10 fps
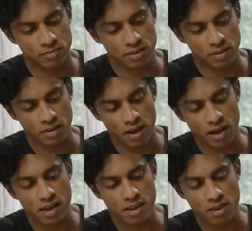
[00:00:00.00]
And
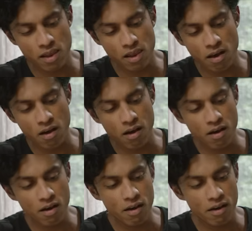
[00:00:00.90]
I
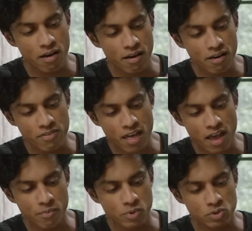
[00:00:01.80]
love
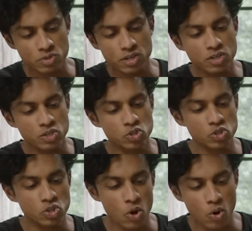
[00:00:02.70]
that music
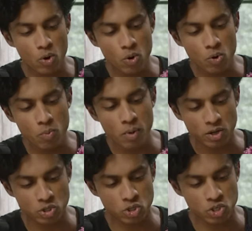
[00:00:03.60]
so
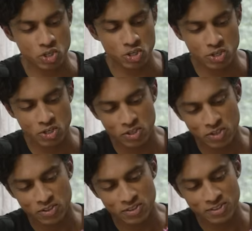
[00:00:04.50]
much.
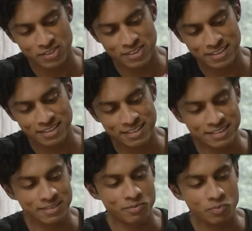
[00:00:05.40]

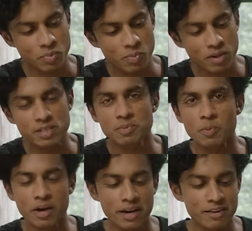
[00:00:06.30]
When people ask me
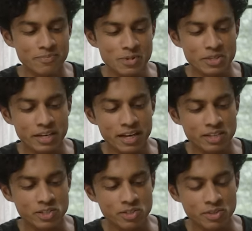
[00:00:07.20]
what kind of music I
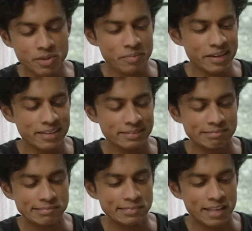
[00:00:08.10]
listen to, I'm
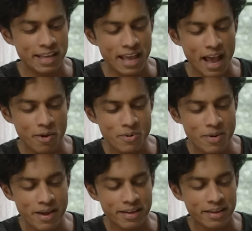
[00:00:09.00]
like, how
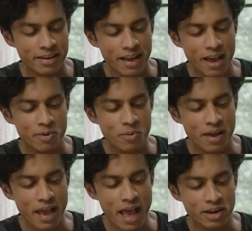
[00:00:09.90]
do I
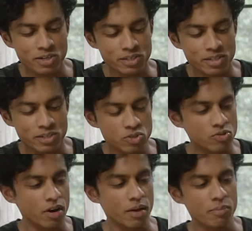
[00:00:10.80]
actually
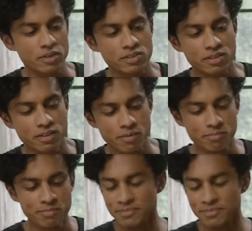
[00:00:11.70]
describe this to them?